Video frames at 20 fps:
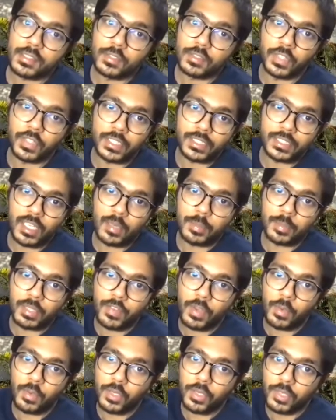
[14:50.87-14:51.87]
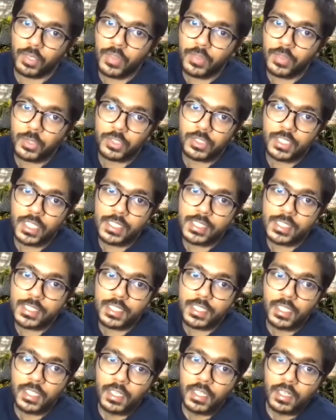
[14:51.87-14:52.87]
So for example, if I want to run those tests,
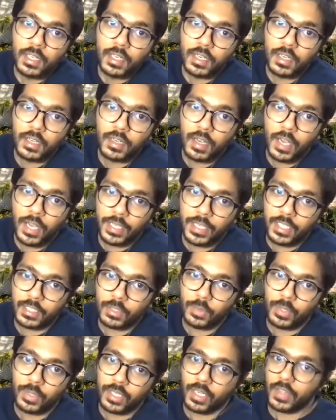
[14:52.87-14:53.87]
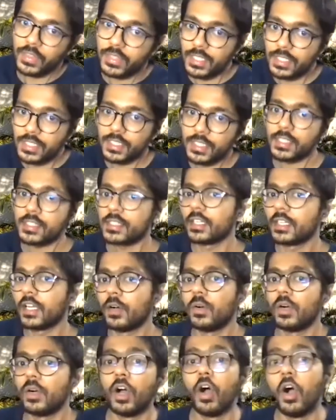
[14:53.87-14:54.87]
I can go and run these tests now.